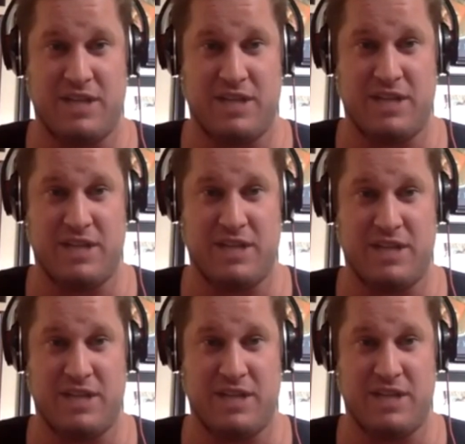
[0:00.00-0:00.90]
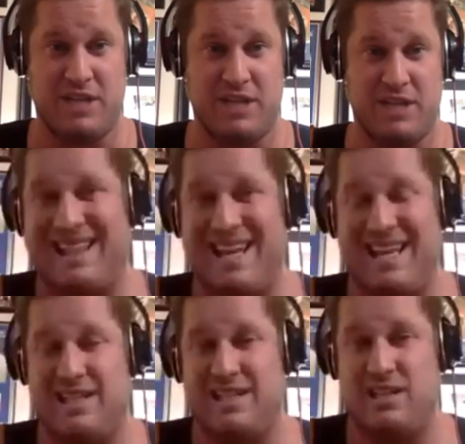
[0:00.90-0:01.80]
Please leave those at
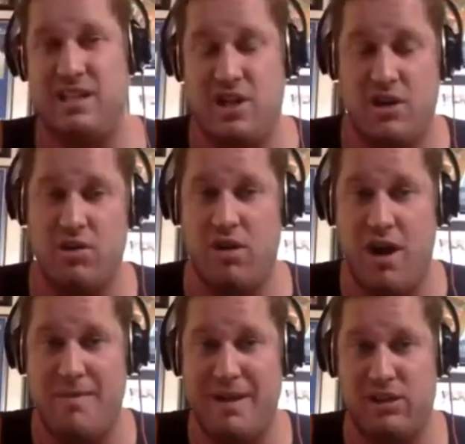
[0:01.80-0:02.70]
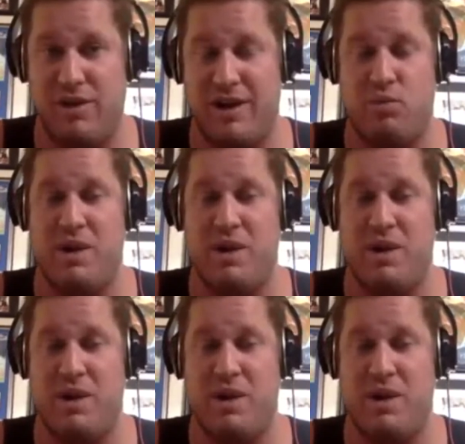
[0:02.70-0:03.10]
in the Cincy Jungle comment thread.